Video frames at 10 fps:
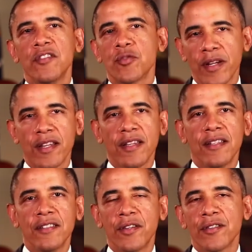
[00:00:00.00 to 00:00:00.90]
injury
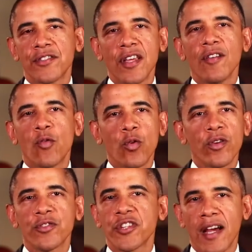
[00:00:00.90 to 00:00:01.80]
to yourself
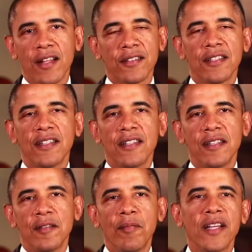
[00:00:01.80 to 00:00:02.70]
or your child
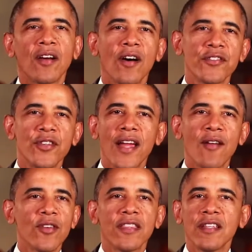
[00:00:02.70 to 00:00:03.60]
might cost you
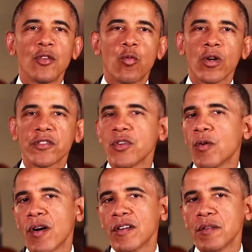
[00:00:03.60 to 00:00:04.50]
everything you'd worked
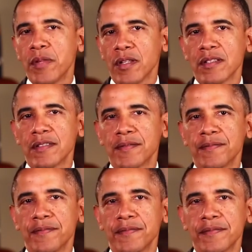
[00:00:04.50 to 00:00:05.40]
so hard to build.
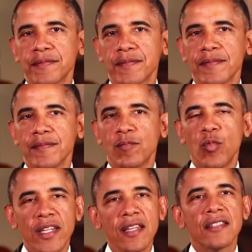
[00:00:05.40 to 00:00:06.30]

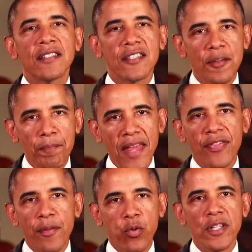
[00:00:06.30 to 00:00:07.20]
We did it to
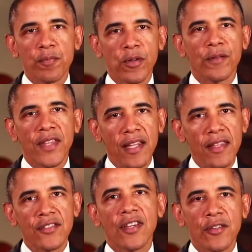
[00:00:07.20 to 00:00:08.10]
cement the principle that
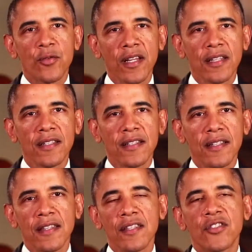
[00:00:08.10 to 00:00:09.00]
in this country,
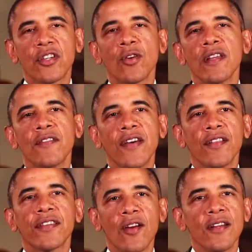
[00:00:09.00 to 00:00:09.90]
the security of
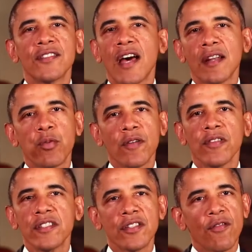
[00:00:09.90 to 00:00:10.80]
health care is not a
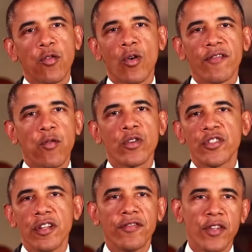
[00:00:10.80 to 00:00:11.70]
privilege for a
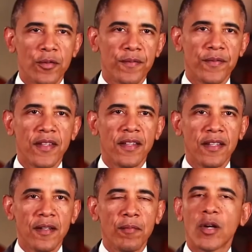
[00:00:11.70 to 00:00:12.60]
fortunate few,
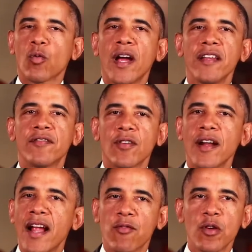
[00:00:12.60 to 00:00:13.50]
but a right
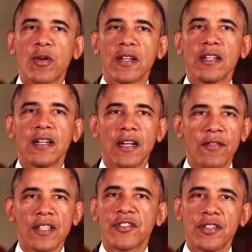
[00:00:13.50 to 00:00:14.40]
for everyone
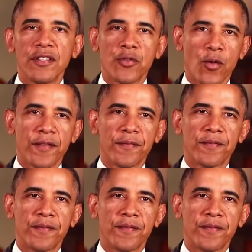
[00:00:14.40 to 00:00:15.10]
of us to enjoy.